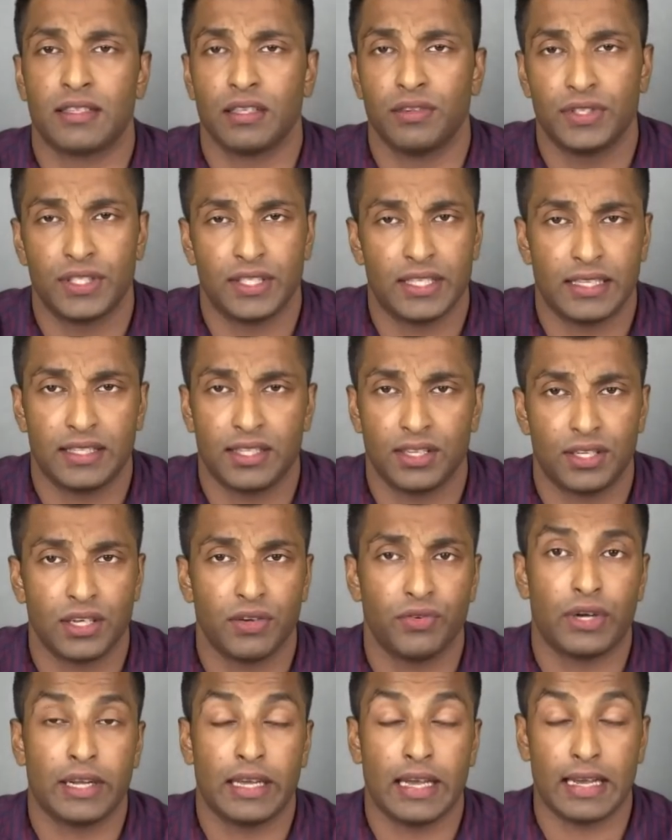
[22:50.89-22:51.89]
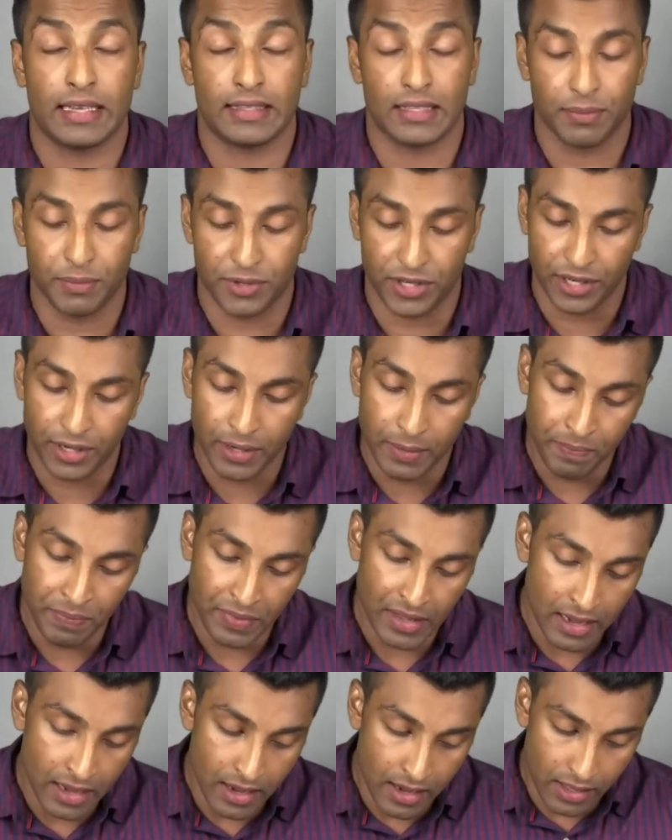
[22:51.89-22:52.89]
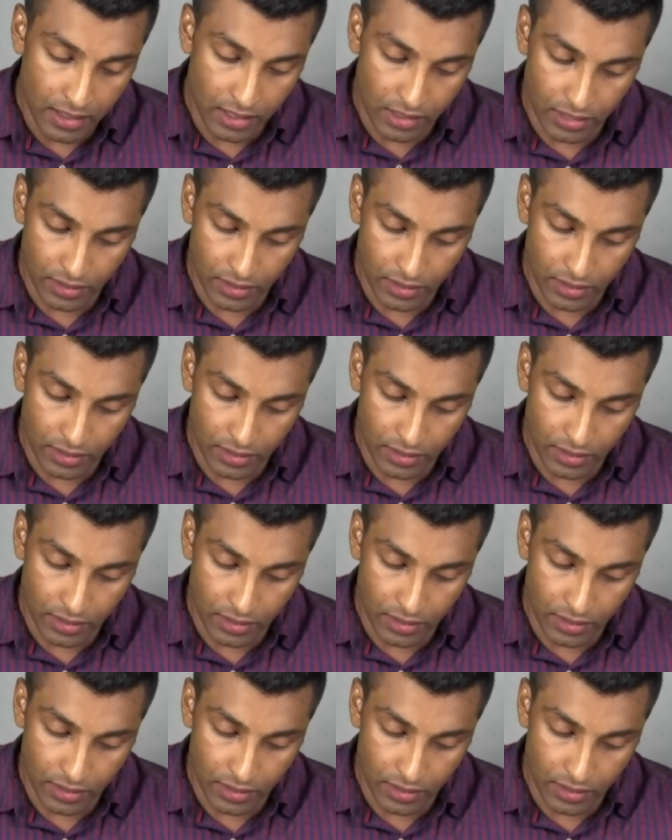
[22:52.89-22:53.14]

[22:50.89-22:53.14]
some medical services, etc. were exempted.